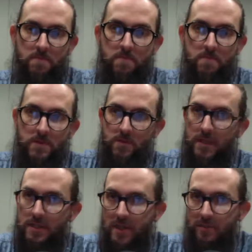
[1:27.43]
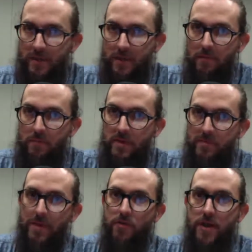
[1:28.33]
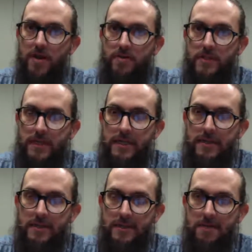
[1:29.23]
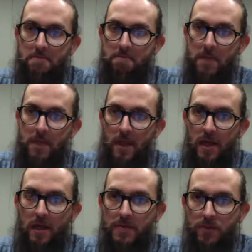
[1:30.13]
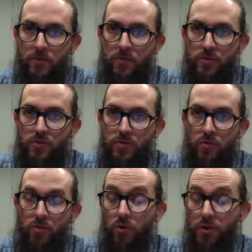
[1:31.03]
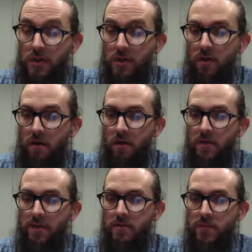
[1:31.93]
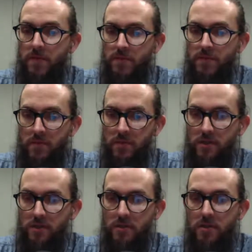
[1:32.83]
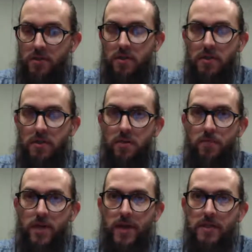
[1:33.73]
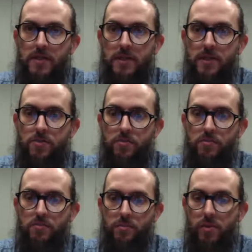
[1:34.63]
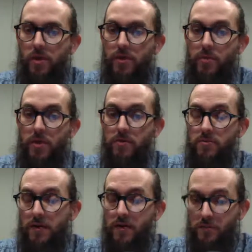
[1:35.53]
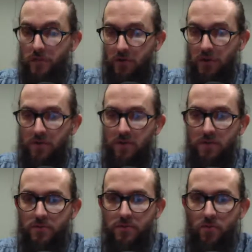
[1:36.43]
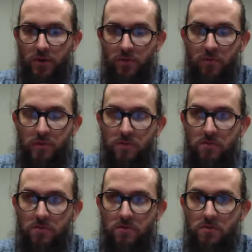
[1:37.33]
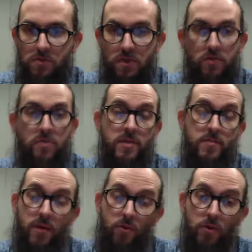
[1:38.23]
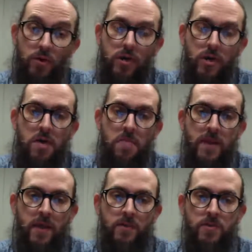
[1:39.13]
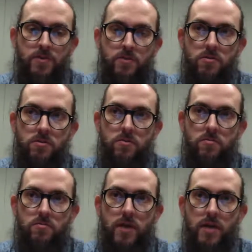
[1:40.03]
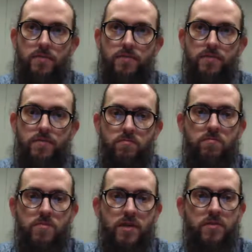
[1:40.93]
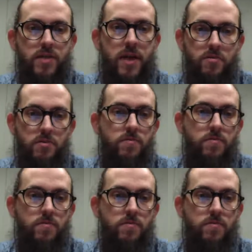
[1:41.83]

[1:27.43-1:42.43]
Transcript: So that's kind of my background. And as I was working on my master's thesis, I decided to blog about my experience. It was a way for me to document my work and also kind of stay on schedule.